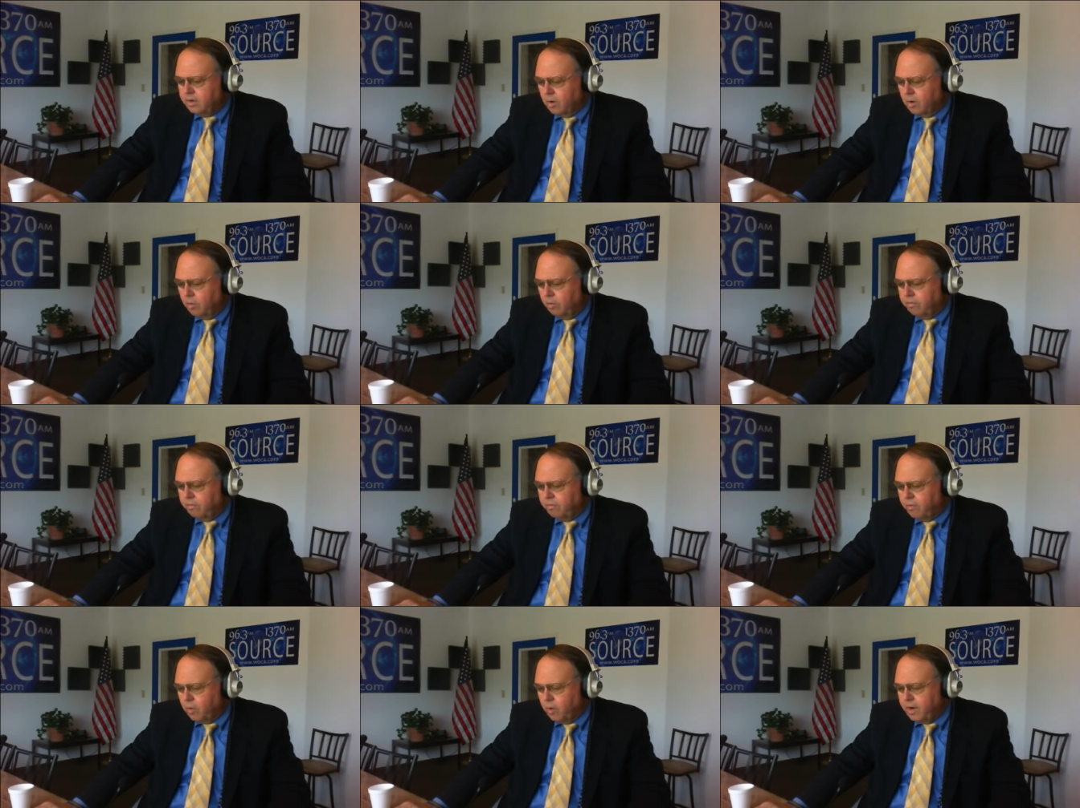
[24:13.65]

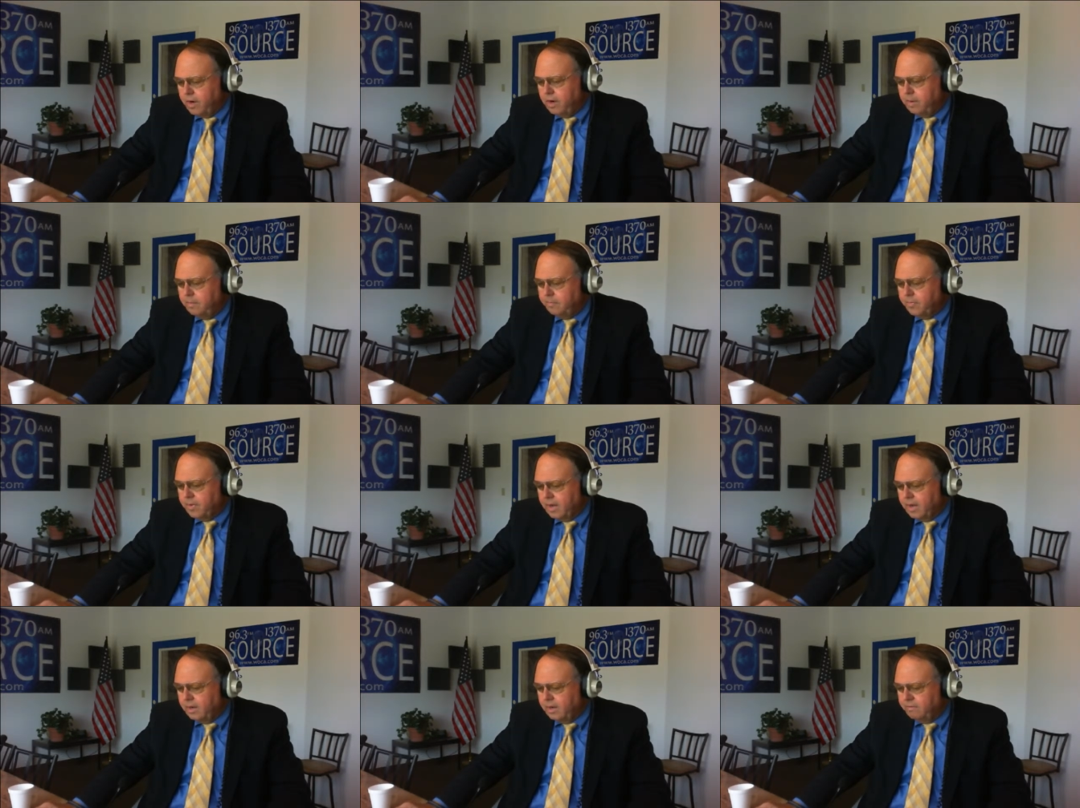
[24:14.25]
toll free
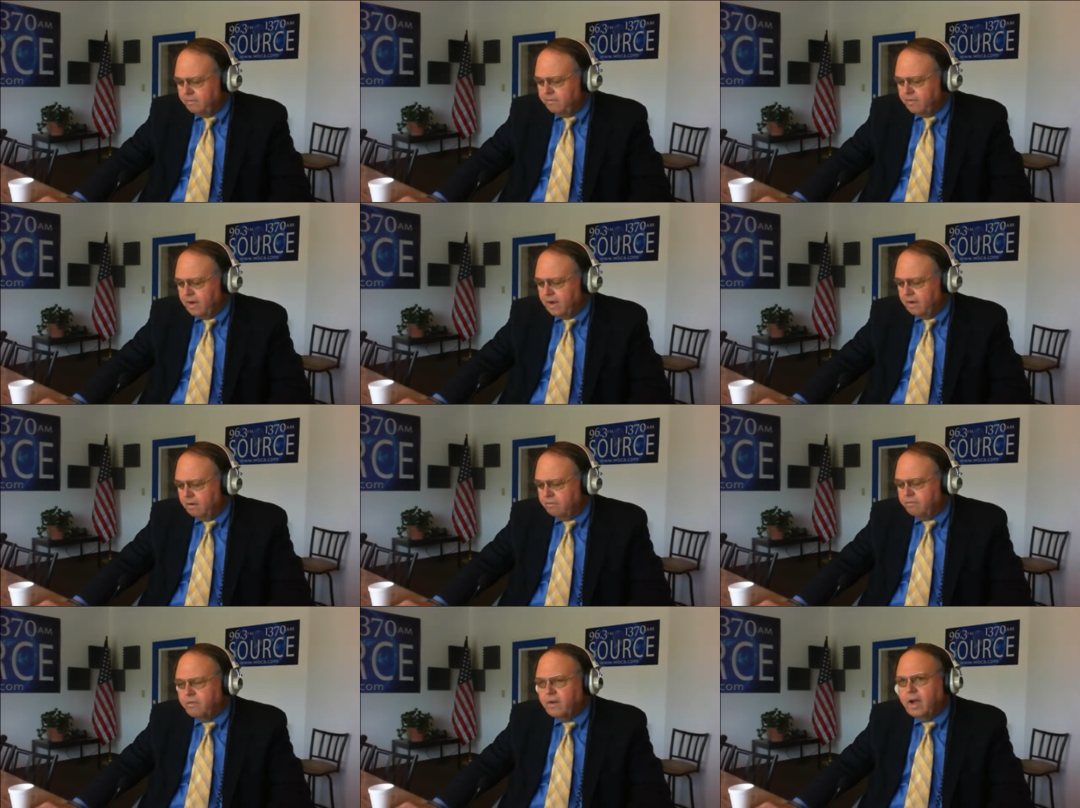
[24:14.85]

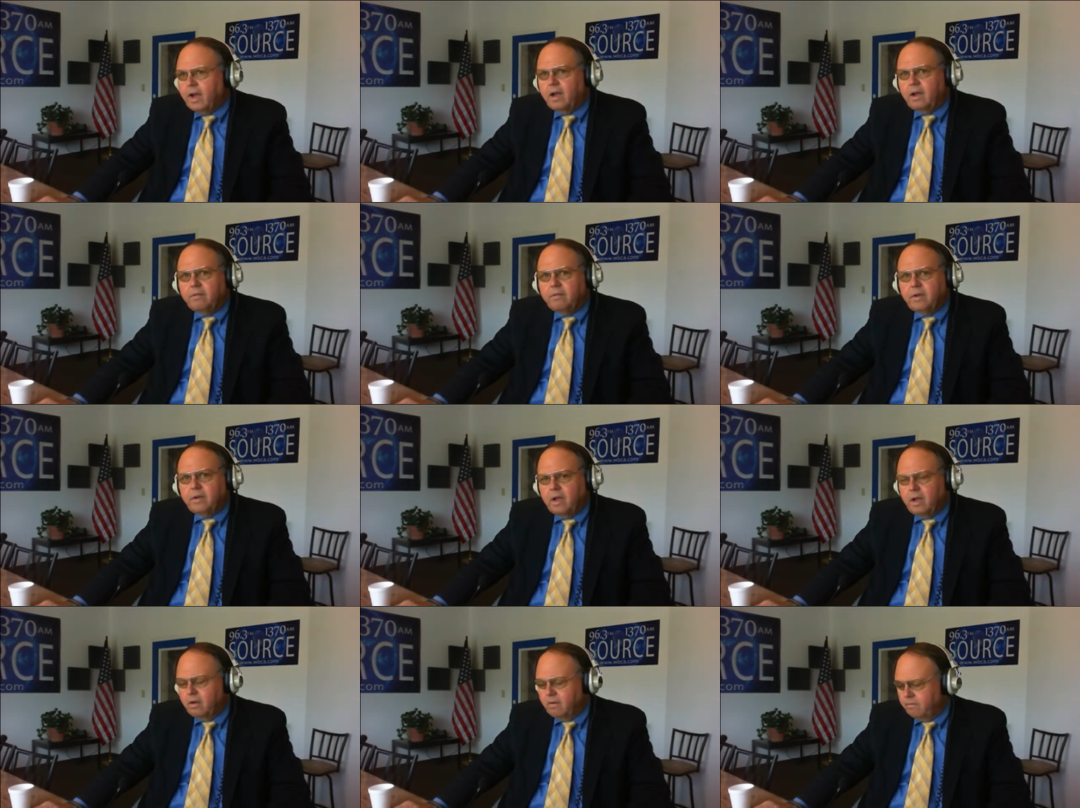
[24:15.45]

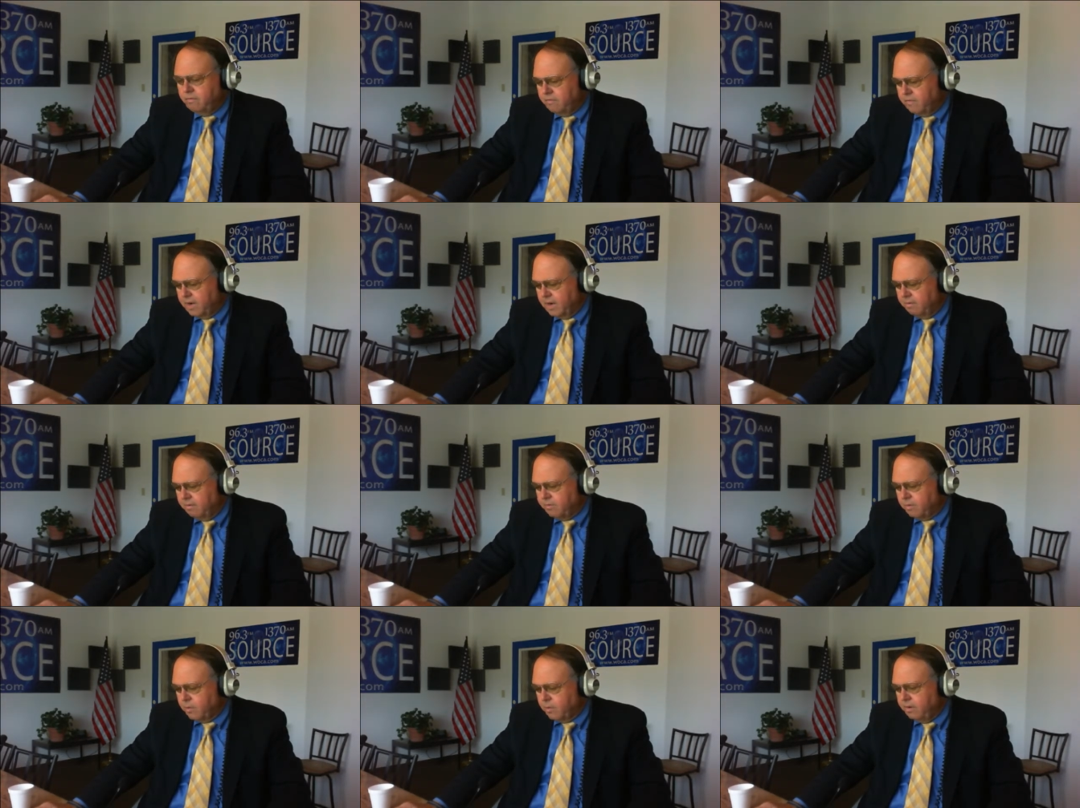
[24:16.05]
855
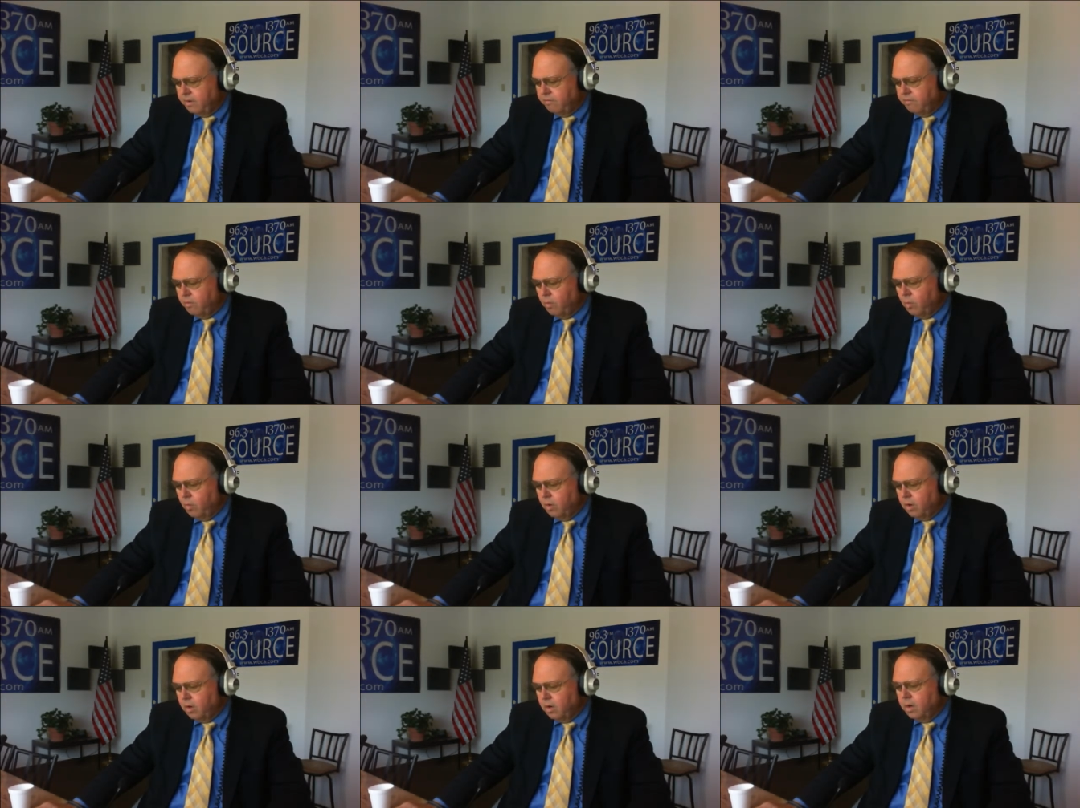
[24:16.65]

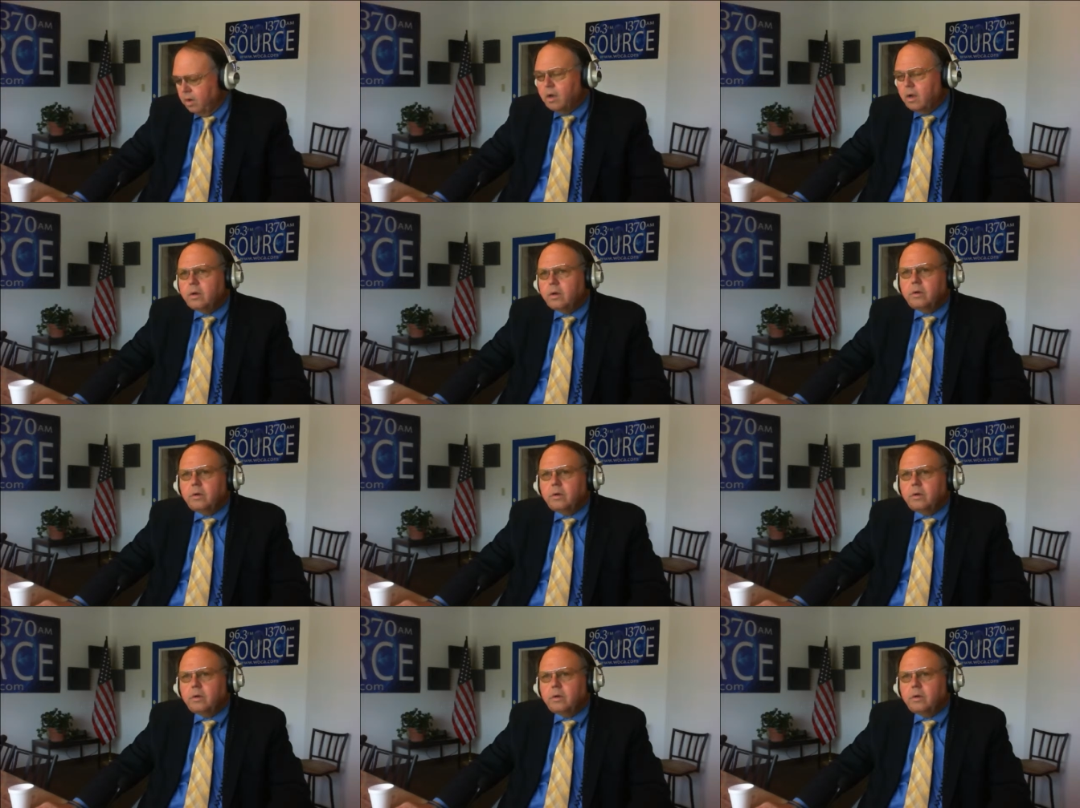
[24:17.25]
534